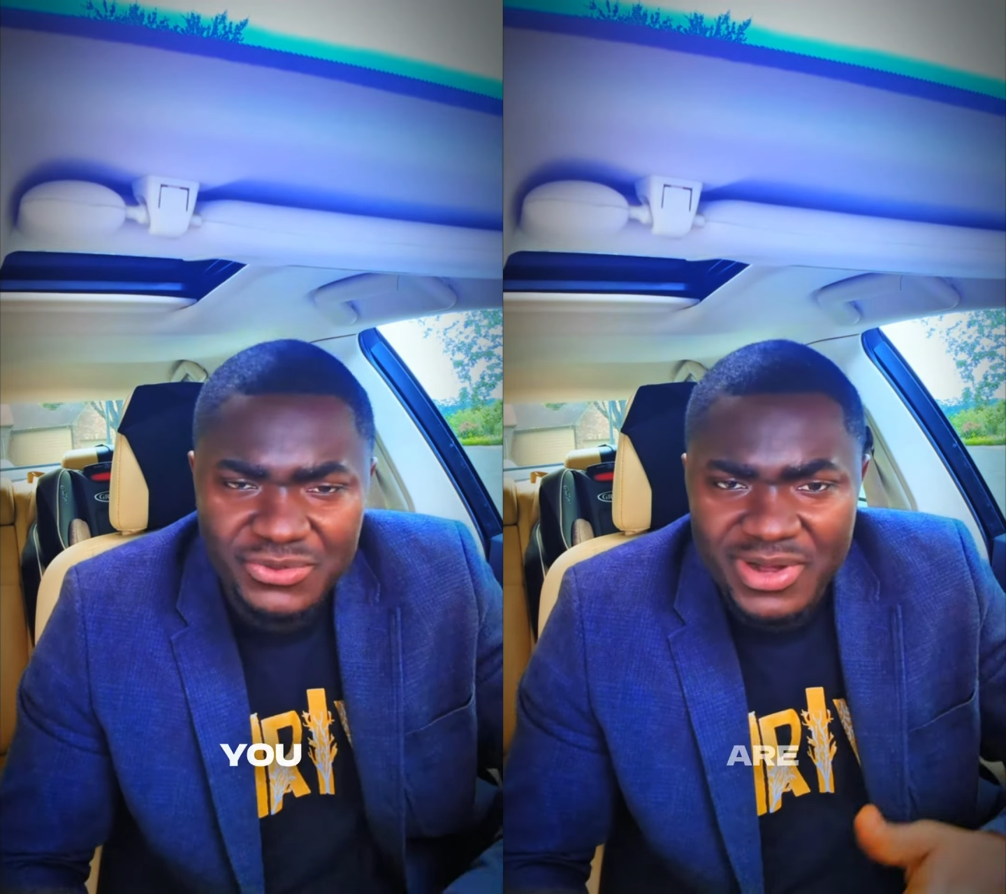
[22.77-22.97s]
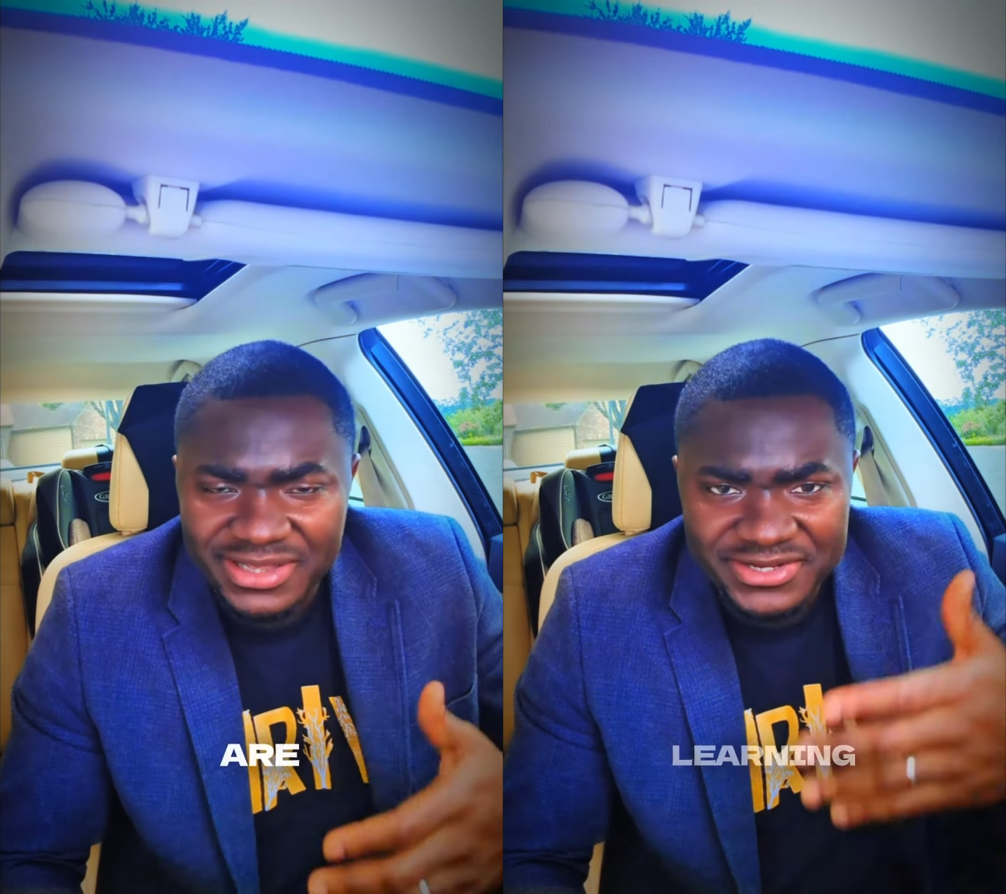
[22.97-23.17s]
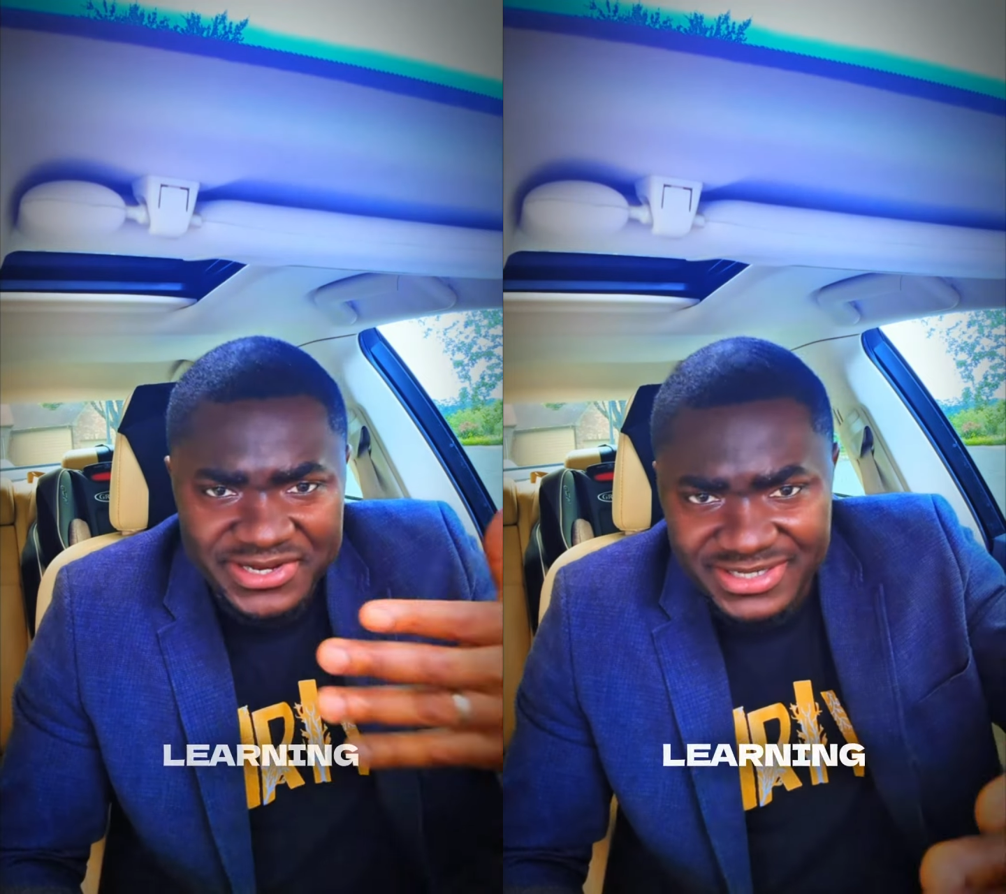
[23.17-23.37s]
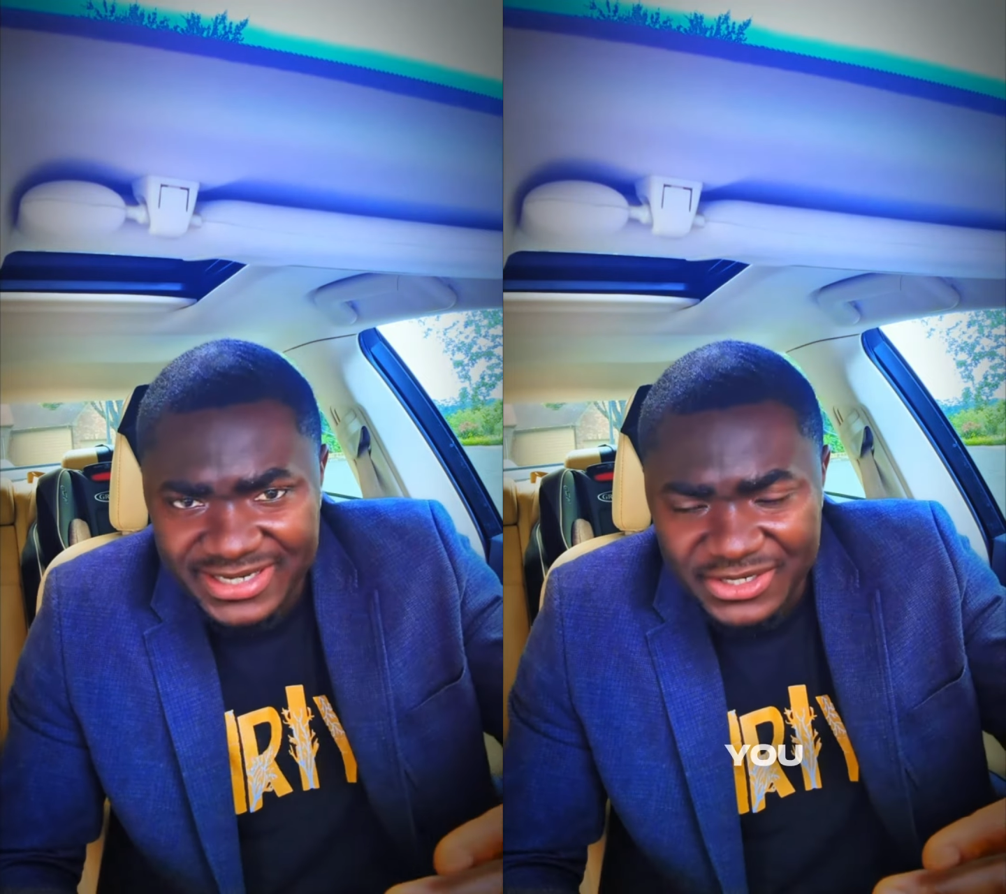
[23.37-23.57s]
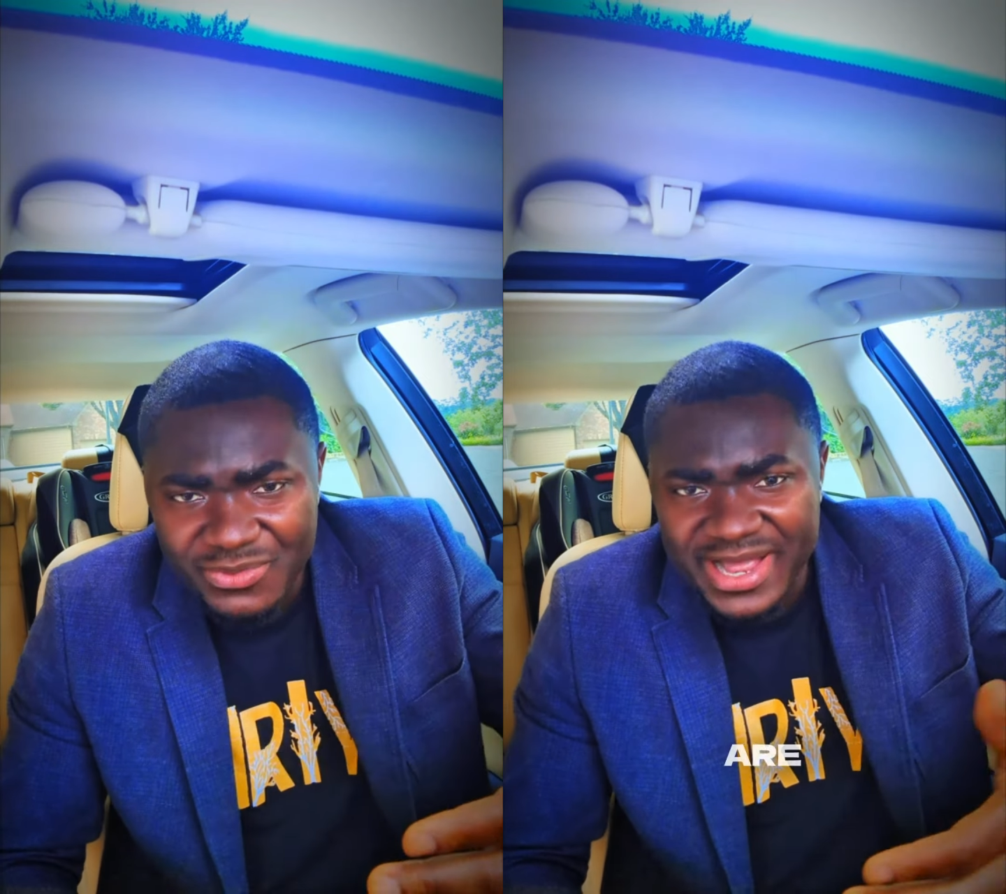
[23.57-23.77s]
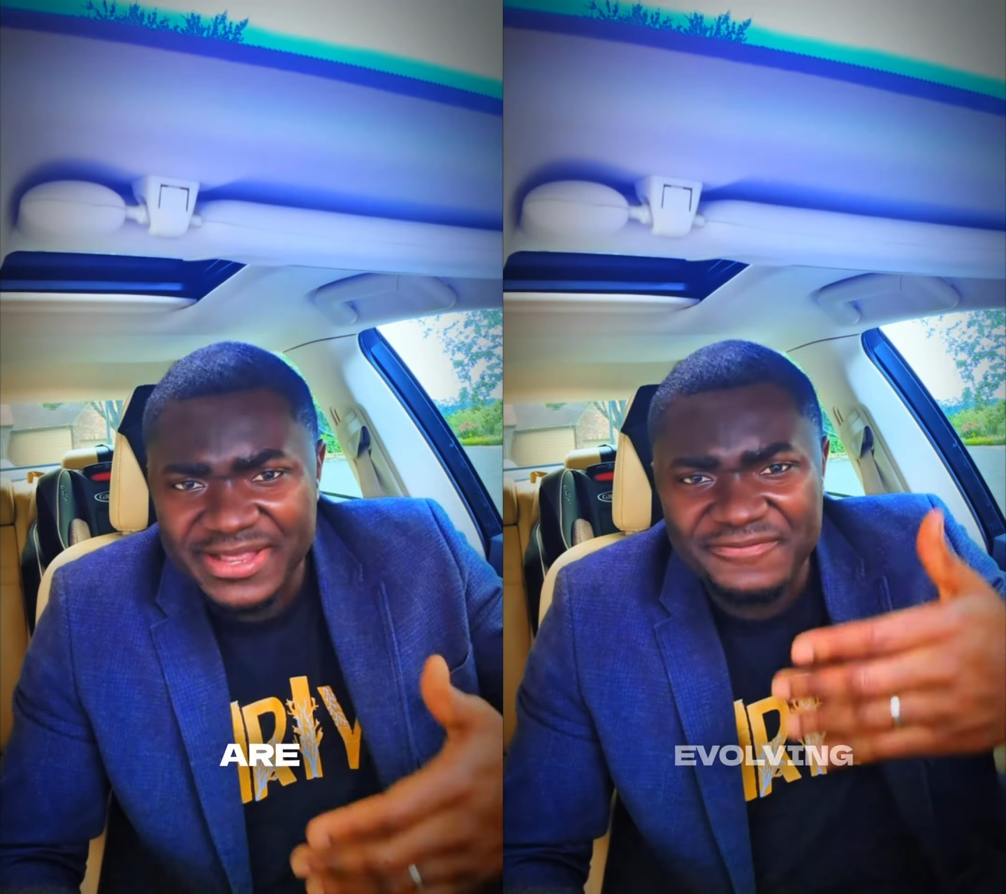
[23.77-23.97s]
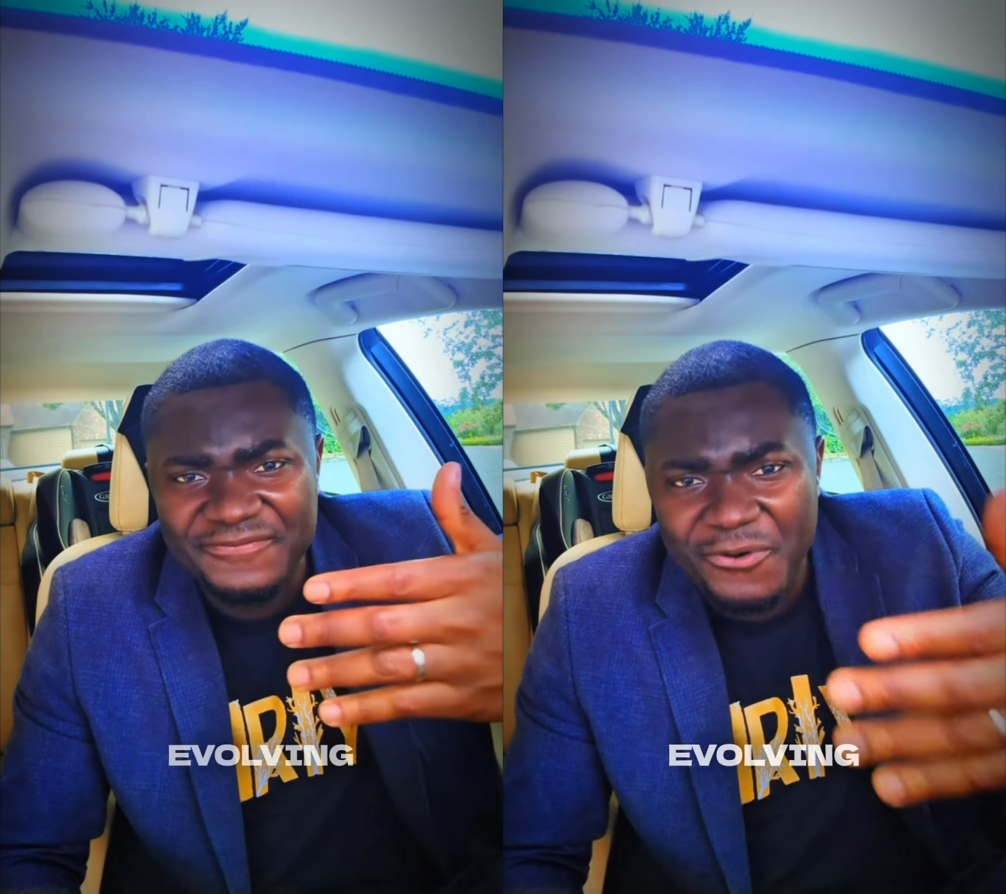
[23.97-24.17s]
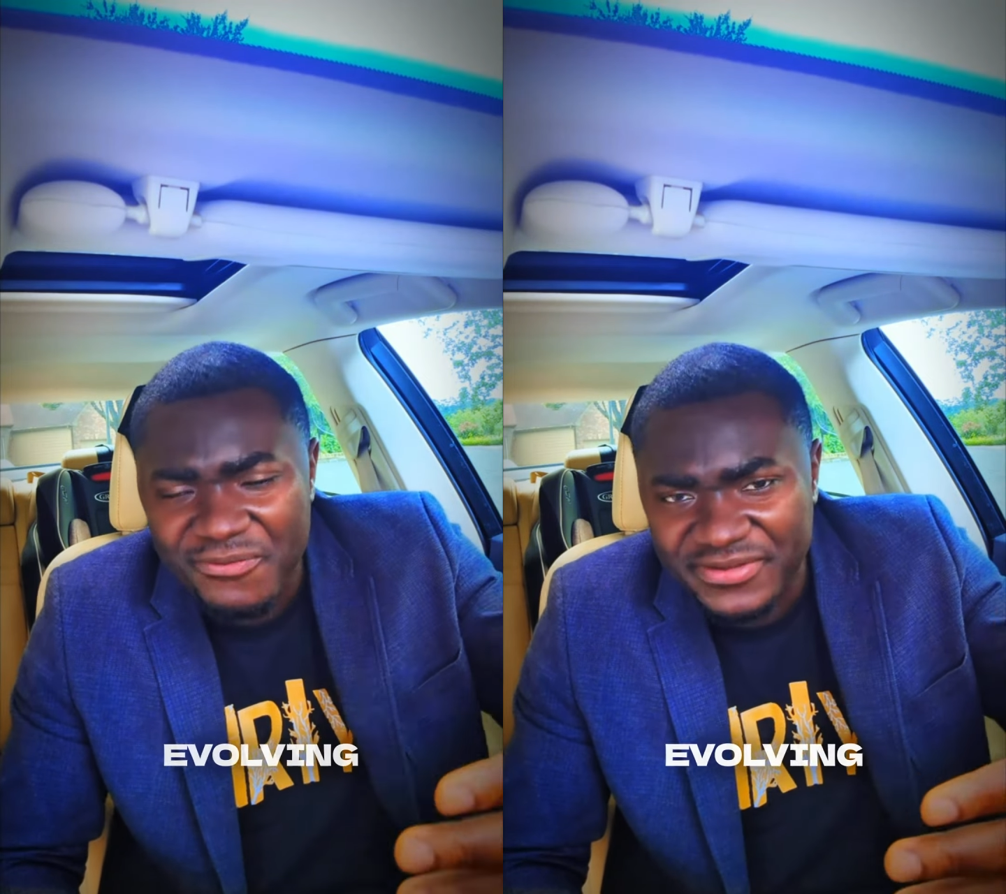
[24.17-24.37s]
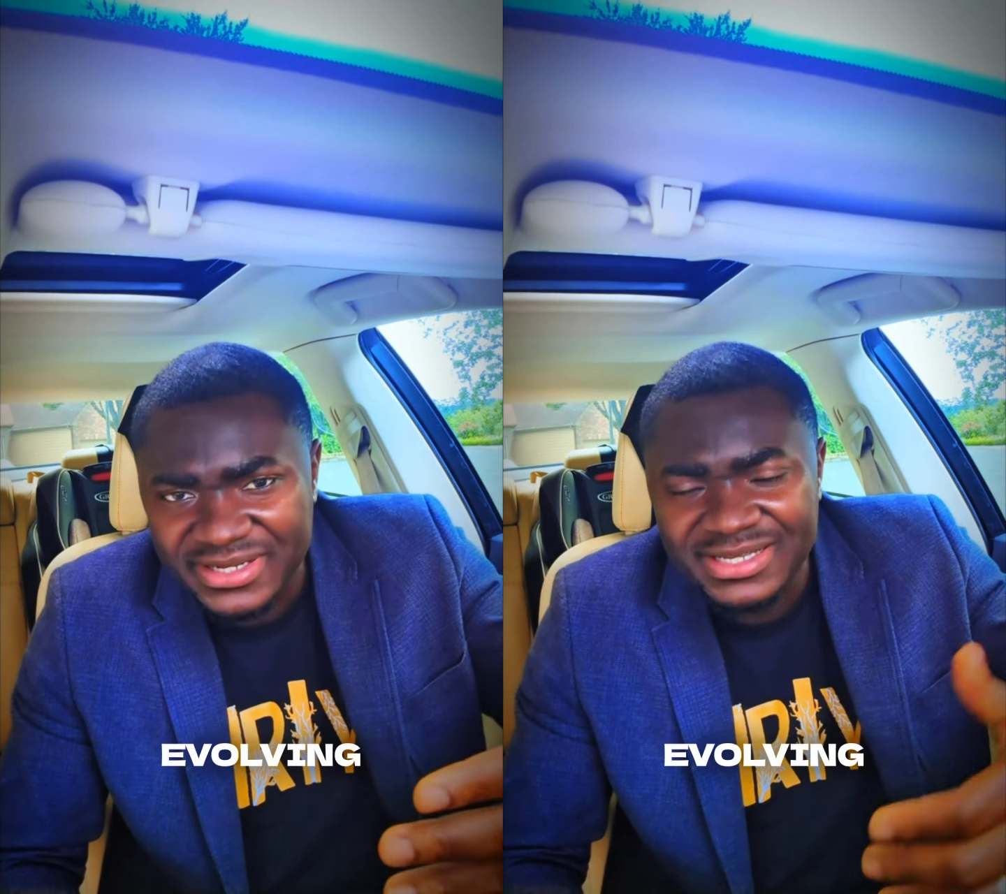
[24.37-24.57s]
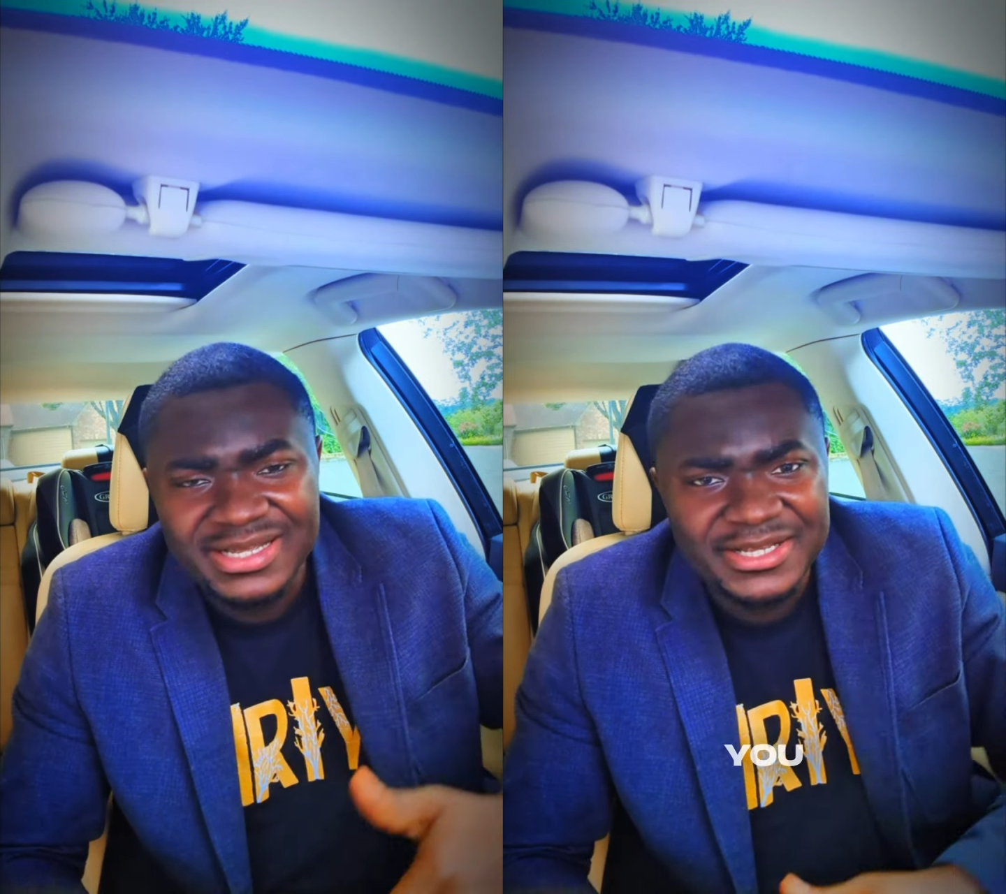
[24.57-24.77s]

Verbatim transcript: You are learning, you are evolving,